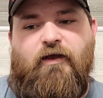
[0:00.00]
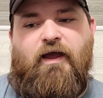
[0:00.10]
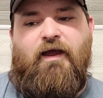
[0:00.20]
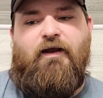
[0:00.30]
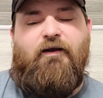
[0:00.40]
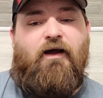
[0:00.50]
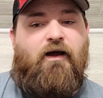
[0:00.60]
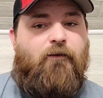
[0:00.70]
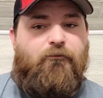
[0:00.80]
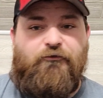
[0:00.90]
And
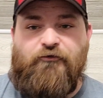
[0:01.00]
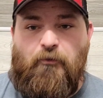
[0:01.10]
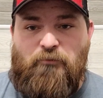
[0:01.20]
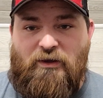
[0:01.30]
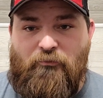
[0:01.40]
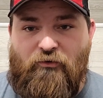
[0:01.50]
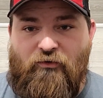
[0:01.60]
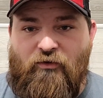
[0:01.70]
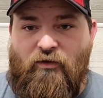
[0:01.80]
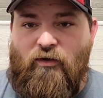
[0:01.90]
some
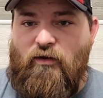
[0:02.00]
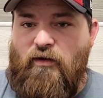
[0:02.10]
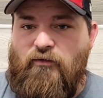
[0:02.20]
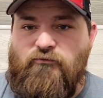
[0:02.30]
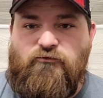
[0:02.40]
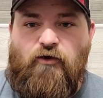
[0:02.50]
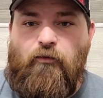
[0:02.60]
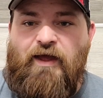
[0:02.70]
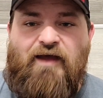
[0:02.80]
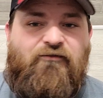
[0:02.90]
people
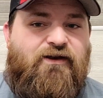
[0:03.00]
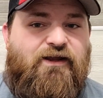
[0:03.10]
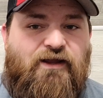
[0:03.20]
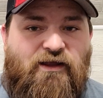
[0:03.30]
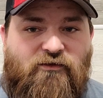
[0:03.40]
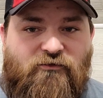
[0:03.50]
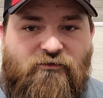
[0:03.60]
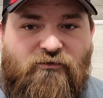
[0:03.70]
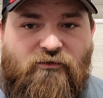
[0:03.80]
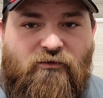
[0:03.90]
don't have any
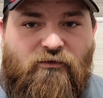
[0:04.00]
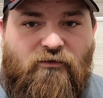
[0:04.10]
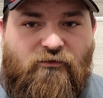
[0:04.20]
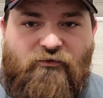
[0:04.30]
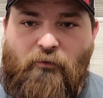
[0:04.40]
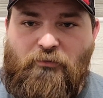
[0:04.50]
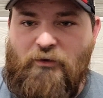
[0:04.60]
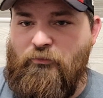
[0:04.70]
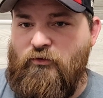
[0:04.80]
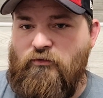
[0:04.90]
kids. Some
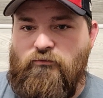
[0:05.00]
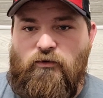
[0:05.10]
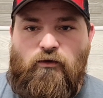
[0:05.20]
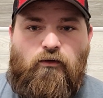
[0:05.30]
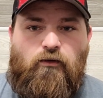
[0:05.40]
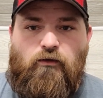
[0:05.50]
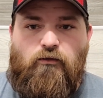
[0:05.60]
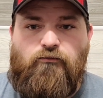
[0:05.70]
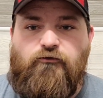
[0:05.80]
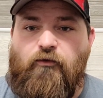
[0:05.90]
people
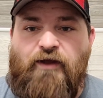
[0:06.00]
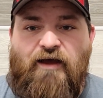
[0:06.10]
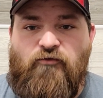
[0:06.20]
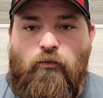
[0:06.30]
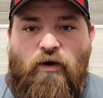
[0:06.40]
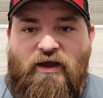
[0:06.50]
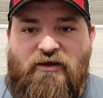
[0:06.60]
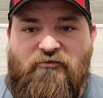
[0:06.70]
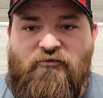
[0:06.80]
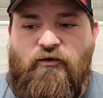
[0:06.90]
don't have a
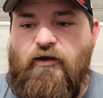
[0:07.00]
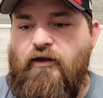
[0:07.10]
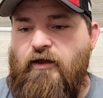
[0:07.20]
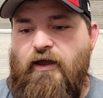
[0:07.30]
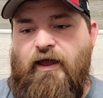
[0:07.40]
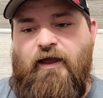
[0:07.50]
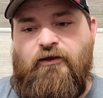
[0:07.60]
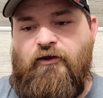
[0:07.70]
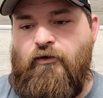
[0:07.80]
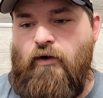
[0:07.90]
wife. And
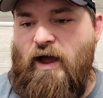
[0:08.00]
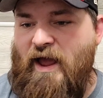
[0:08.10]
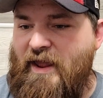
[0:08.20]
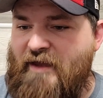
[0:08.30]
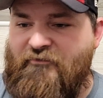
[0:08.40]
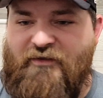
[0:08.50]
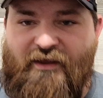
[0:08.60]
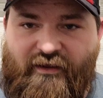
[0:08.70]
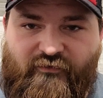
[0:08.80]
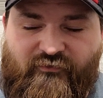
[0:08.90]
I have
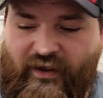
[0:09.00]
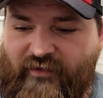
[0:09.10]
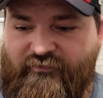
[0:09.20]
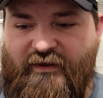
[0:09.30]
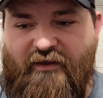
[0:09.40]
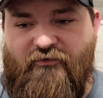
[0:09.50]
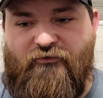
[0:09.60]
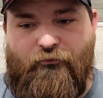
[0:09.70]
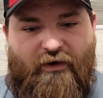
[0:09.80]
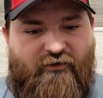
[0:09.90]
kids. I have kids
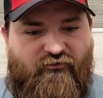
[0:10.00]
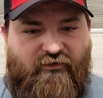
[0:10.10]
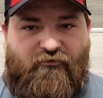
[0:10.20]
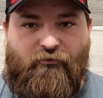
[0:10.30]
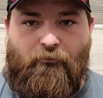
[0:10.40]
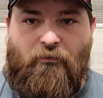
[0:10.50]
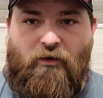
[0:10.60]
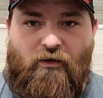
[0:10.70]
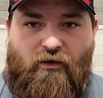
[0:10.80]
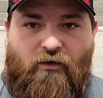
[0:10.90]
ranging from
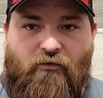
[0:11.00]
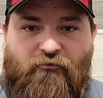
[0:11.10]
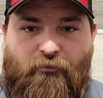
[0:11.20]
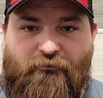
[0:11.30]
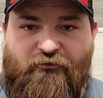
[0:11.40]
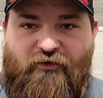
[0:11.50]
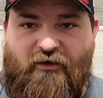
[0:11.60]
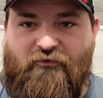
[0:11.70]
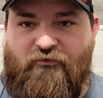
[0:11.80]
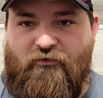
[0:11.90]

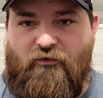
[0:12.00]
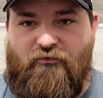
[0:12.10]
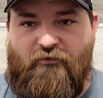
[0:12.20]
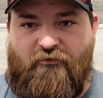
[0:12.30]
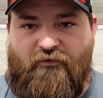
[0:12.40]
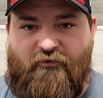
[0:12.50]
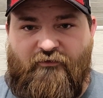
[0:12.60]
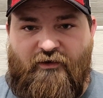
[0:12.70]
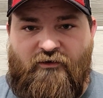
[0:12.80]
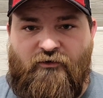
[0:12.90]
6 to
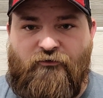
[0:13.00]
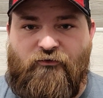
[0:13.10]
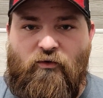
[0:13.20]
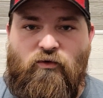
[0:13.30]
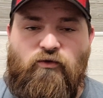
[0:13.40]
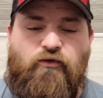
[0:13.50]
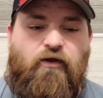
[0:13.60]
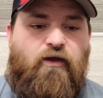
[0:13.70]
16 years old,